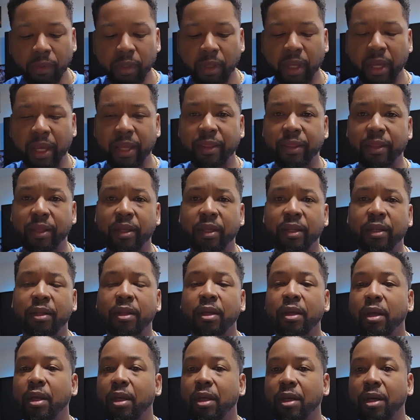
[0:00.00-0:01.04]
And then
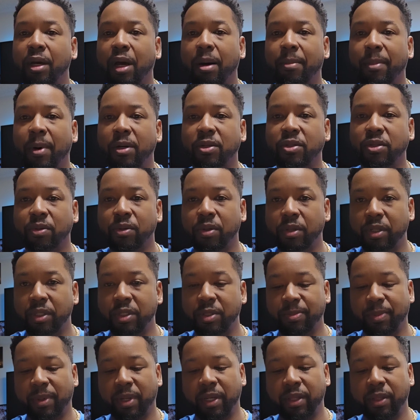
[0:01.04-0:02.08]
I'm also going to
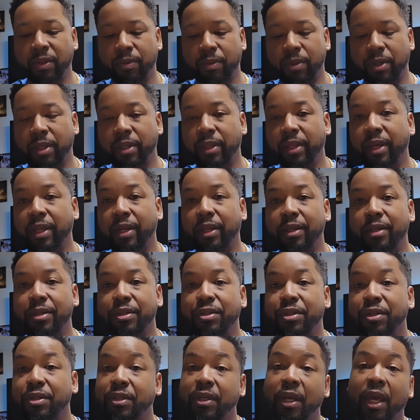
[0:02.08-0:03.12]
display the one that is
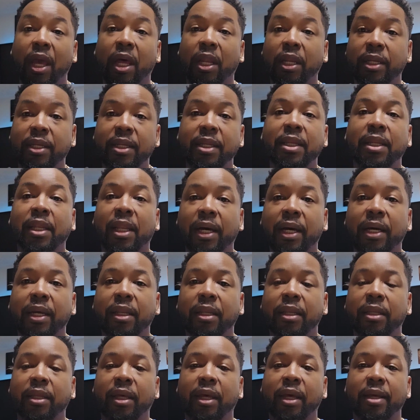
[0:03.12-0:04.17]
just an LED light
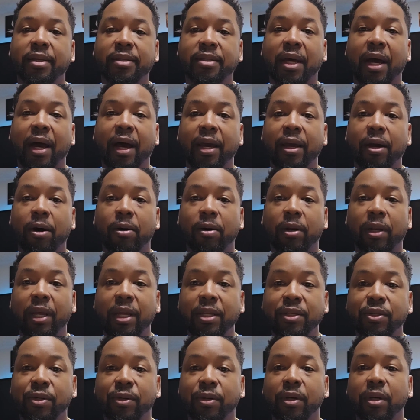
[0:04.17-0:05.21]
that has an IR
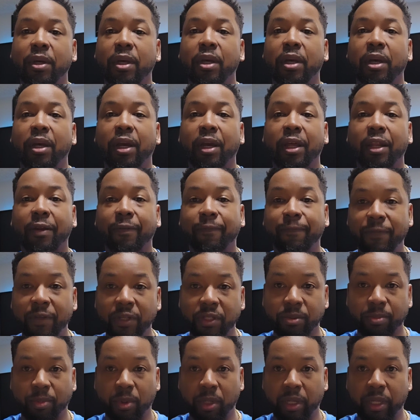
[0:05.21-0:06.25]
laser and a
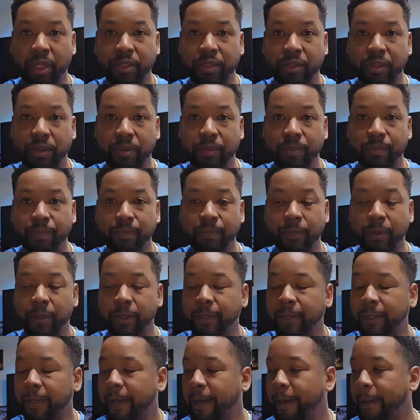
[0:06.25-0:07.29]
visible laser.
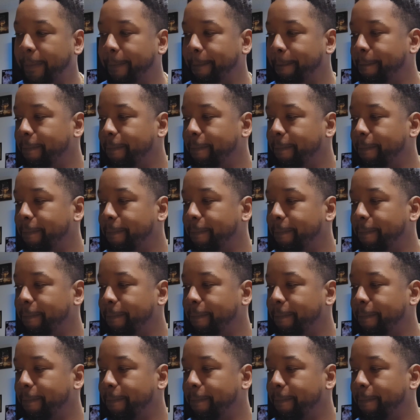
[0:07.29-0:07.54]
Okay.